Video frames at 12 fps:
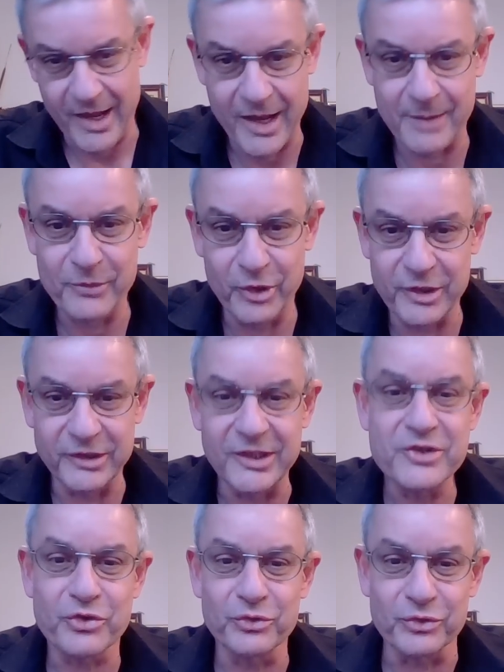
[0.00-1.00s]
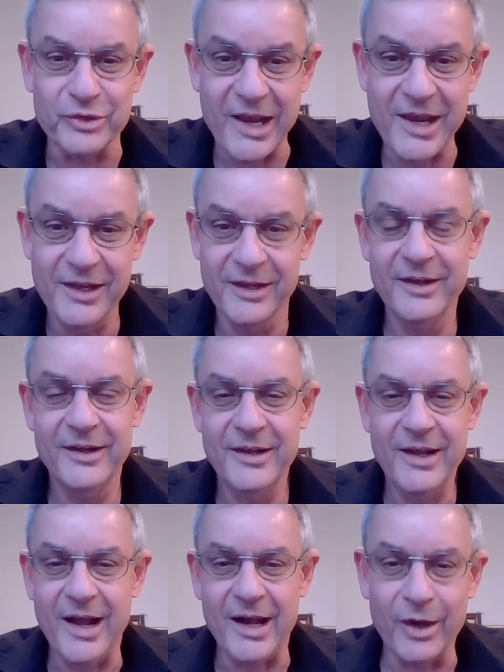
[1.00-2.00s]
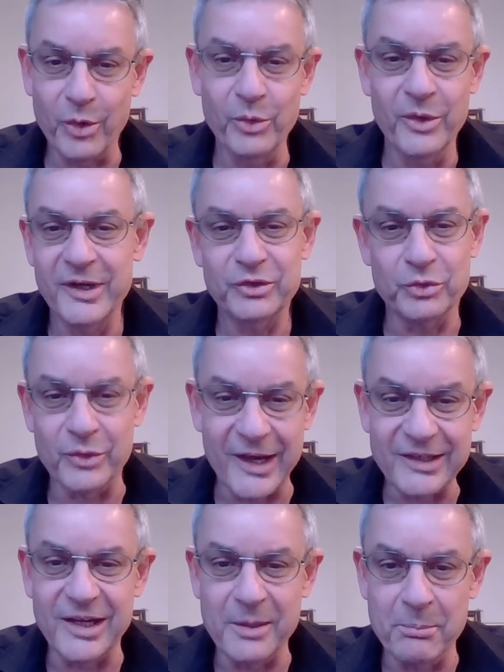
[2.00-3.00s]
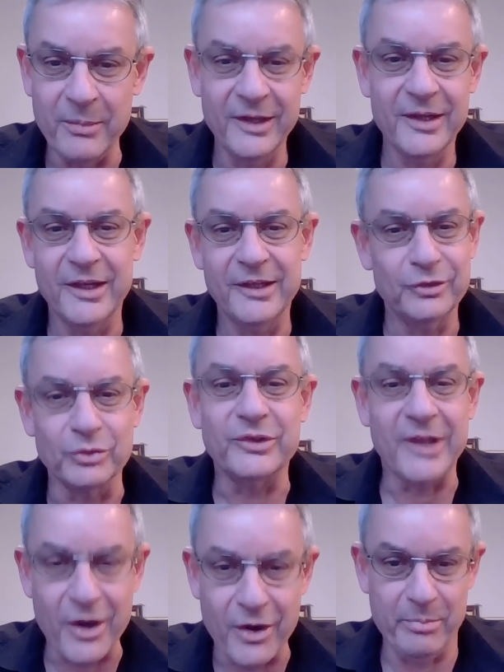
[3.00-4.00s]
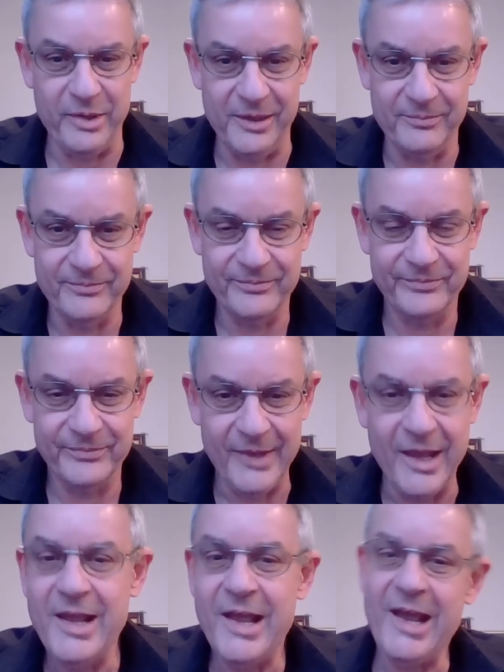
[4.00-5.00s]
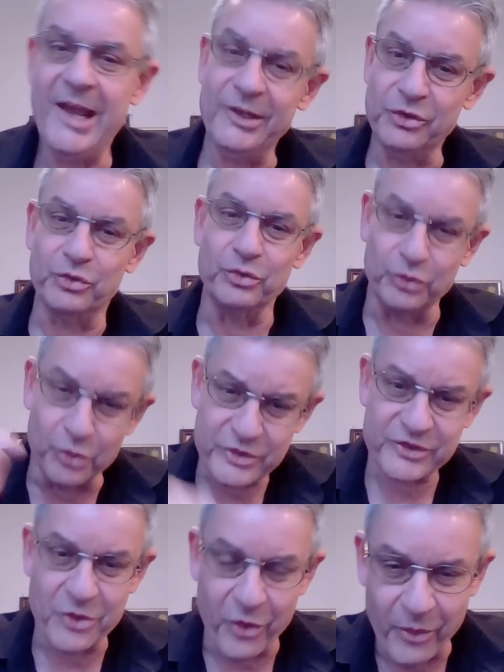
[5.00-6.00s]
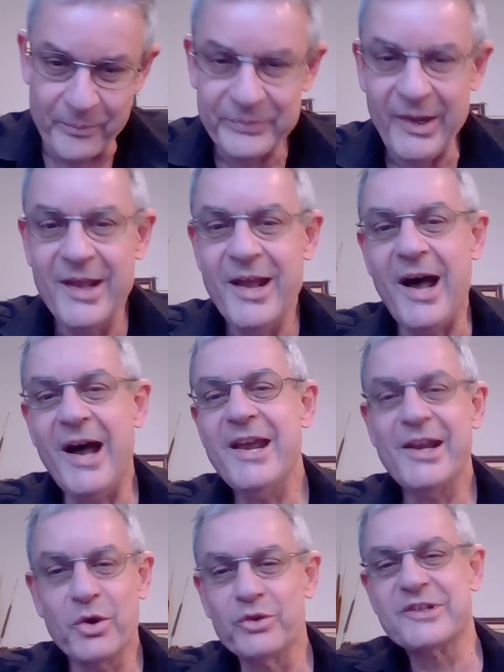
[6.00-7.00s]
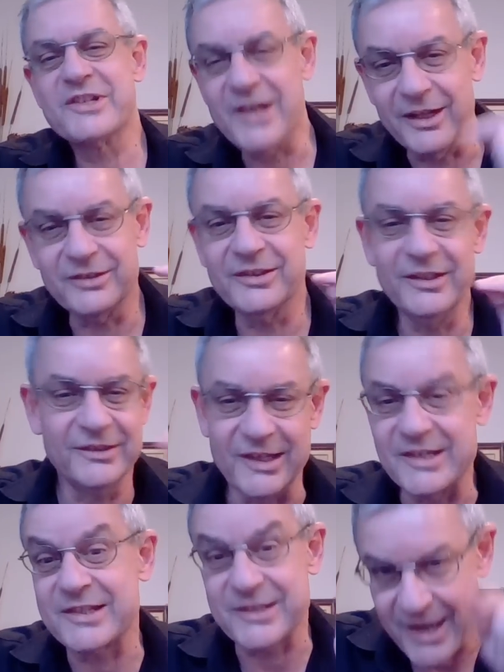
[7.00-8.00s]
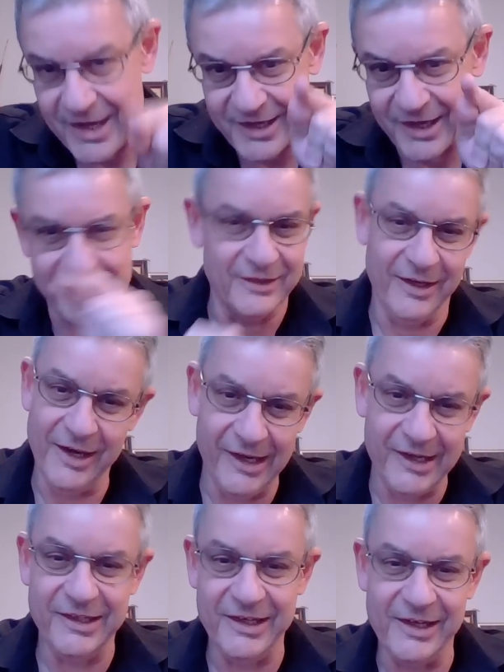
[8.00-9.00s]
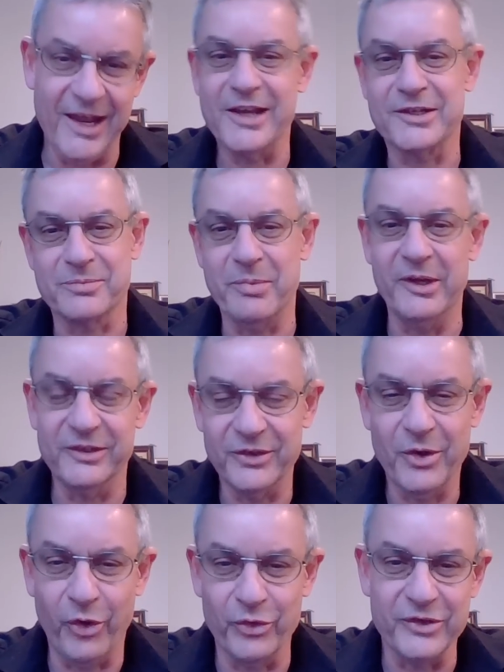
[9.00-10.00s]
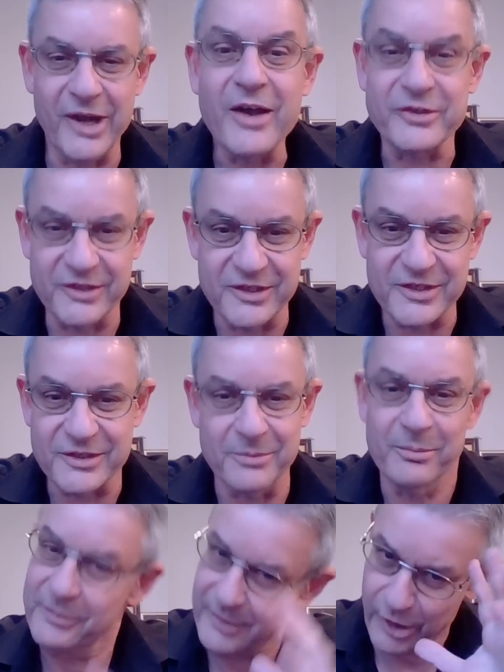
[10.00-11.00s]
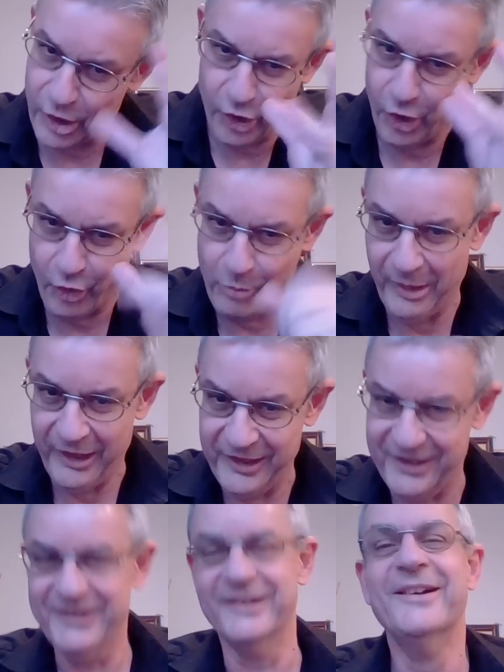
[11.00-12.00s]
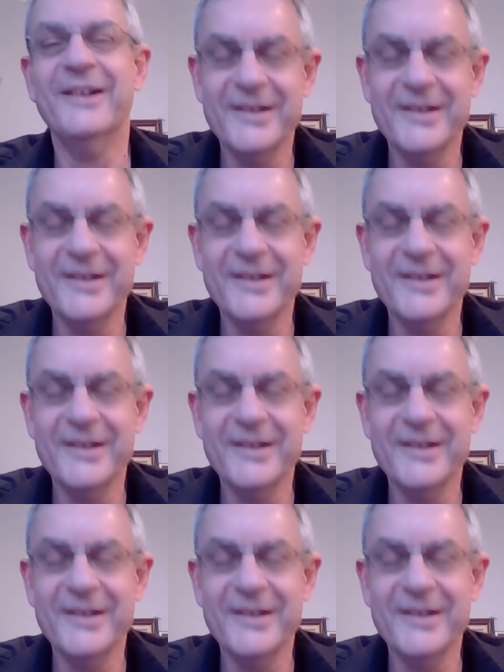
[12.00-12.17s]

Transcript: I'm going to teach you today how to get him to therapy. And to do so, I consulted the second leading expert on narcissism globally.